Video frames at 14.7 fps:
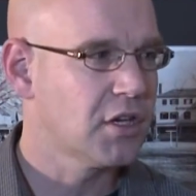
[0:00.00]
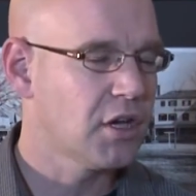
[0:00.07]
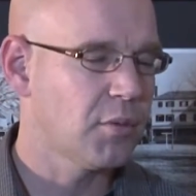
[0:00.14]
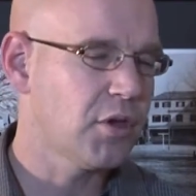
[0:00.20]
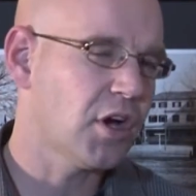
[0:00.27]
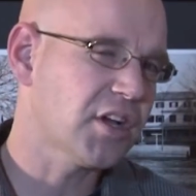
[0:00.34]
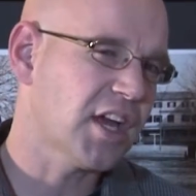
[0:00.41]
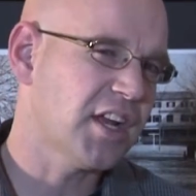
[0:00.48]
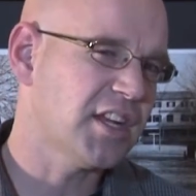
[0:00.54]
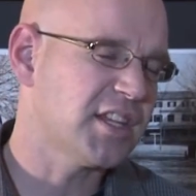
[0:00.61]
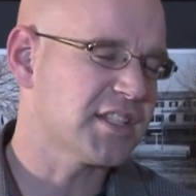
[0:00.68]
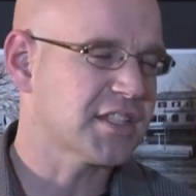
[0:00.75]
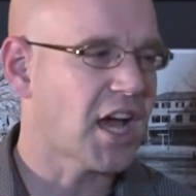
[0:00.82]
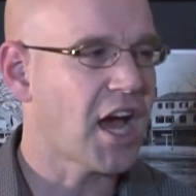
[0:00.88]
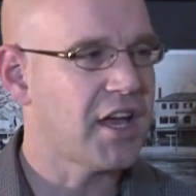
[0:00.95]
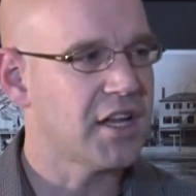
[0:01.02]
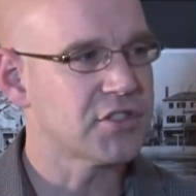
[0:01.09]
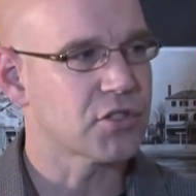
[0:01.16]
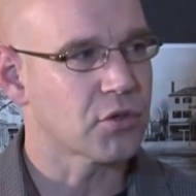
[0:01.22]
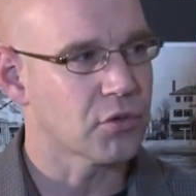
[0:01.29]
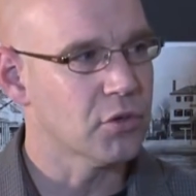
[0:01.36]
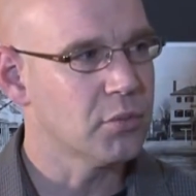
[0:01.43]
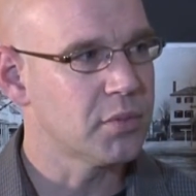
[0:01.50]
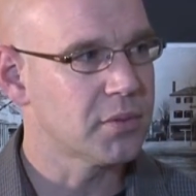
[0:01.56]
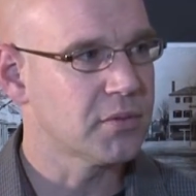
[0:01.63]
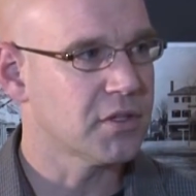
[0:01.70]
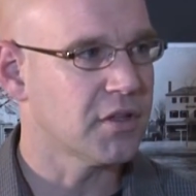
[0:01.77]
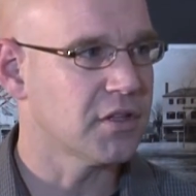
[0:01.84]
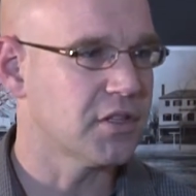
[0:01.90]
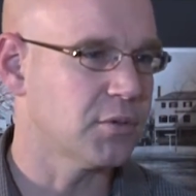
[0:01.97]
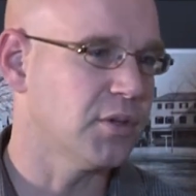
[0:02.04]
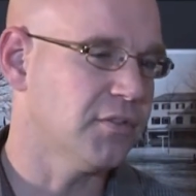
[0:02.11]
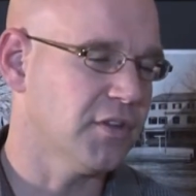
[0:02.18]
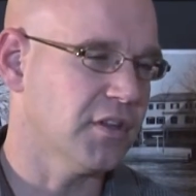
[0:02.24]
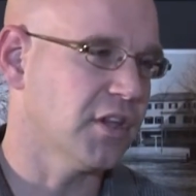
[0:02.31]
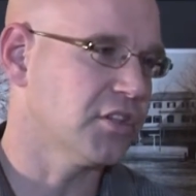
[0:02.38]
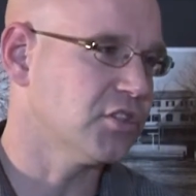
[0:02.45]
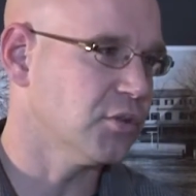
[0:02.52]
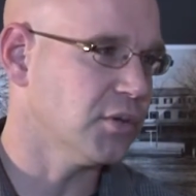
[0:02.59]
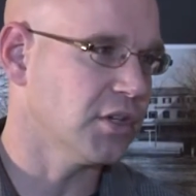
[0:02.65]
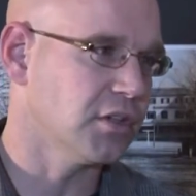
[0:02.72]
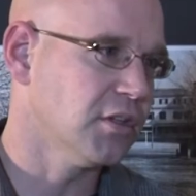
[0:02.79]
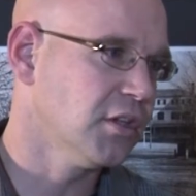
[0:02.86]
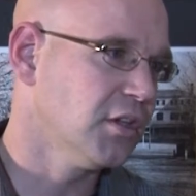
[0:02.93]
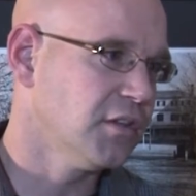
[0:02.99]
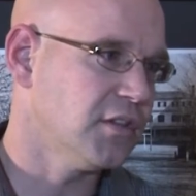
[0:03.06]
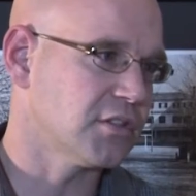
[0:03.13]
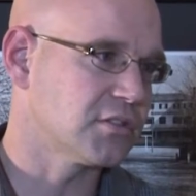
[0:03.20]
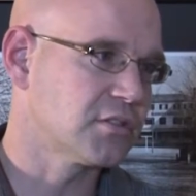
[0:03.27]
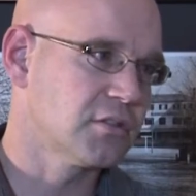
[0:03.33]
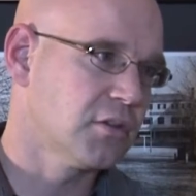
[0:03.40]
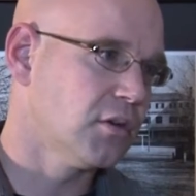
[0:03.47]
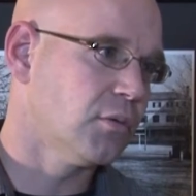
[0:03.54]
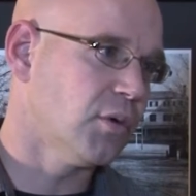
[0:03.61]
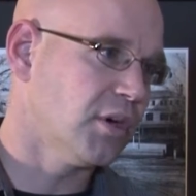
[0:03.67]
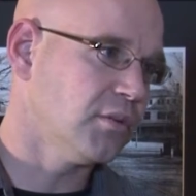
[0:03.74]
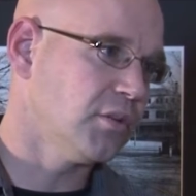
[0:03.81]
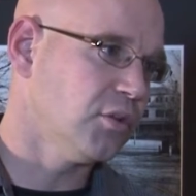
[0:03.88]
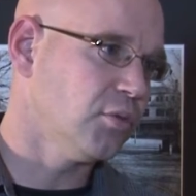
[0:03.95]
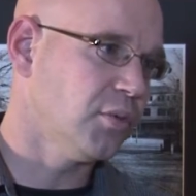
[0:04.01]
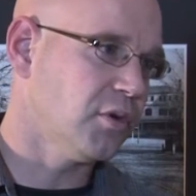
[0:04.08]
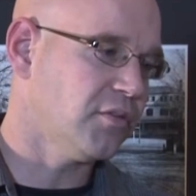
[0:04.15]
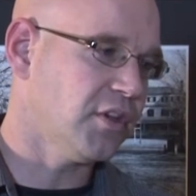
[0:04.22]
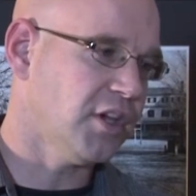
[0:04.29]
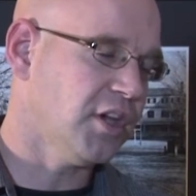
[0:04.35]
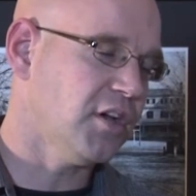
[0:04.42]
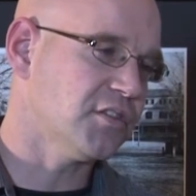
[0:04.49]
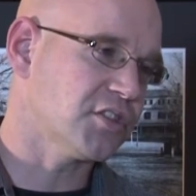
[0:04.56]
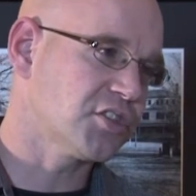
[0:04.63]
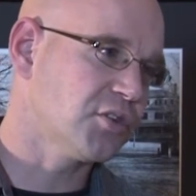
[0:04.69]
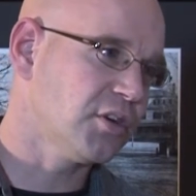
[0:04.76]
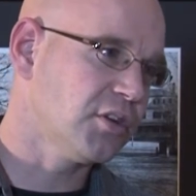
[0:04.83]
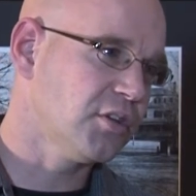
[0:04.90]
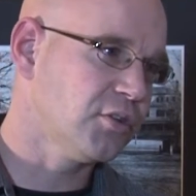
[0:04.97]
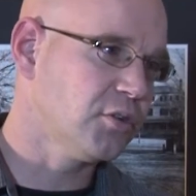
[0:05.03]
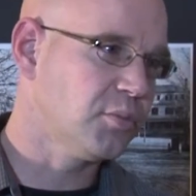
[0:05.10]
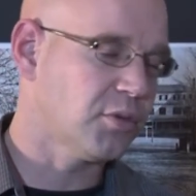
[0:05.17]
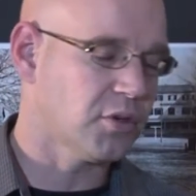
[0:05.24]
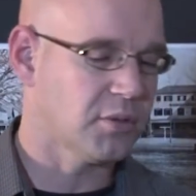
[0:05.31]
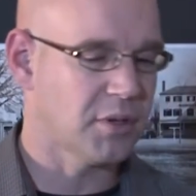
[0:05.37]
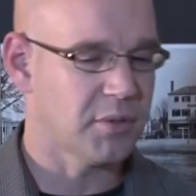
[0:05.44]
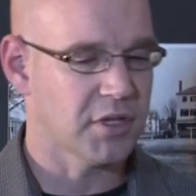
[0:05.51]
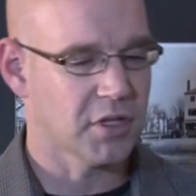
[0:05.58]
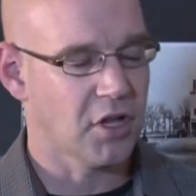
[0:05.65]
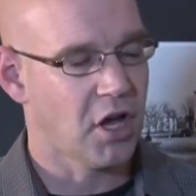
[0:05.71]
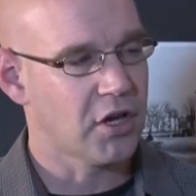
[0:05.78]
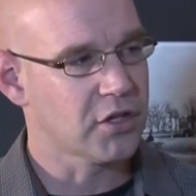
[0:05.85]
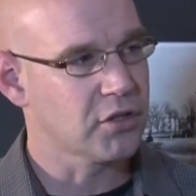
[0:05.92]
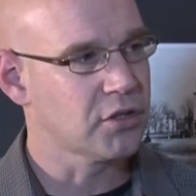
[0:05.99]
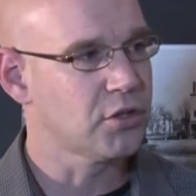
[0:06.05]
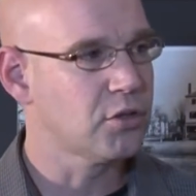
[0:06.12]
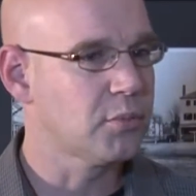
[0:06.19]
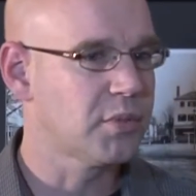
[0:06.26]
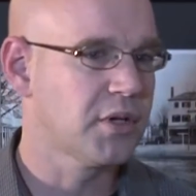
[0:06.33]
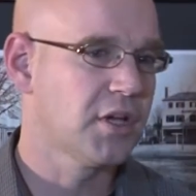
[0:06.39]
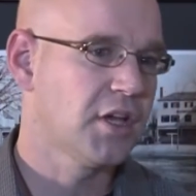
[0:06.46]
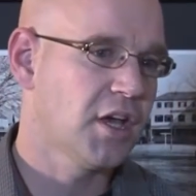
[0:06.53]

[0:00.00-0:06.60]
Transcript: and we all kind of decide as a group, that we feel like doing this one loop over here, the shorter loop, or maybe a longer loop,